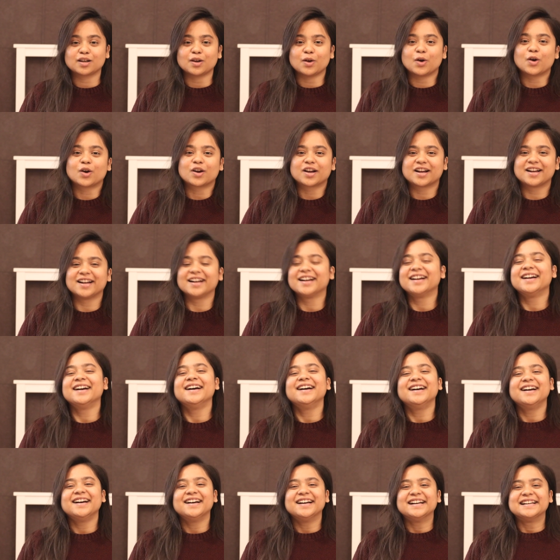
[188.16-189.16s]
clock
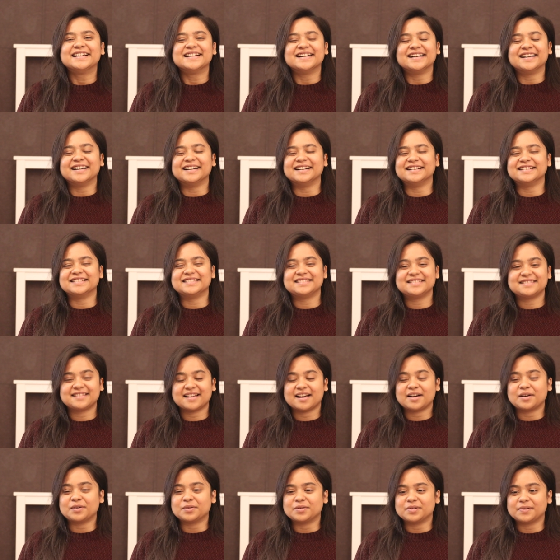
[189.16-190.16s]
uh,
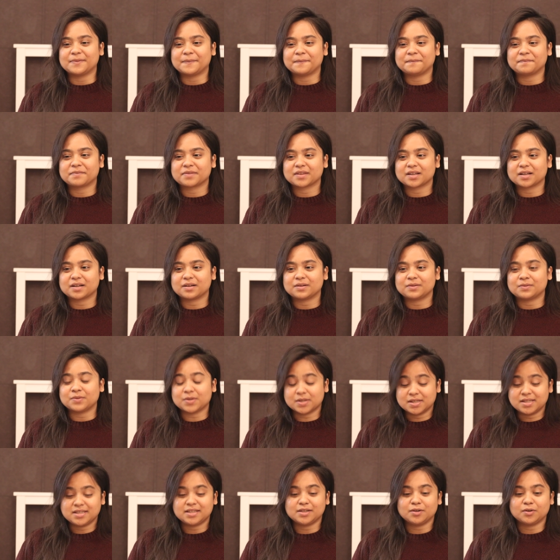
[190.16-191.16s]
down
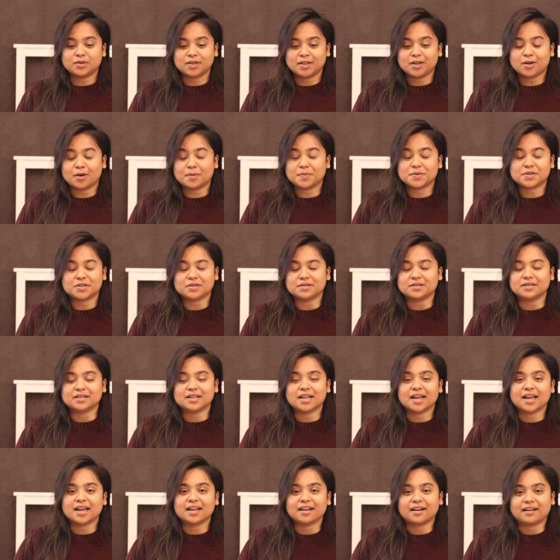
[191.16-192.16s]
was the only
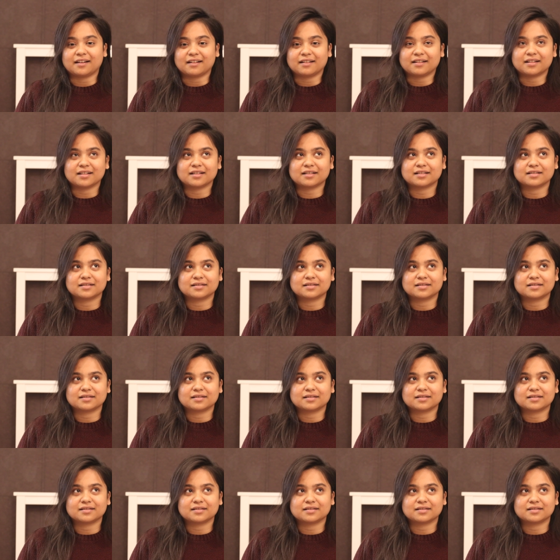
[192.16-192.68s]
option and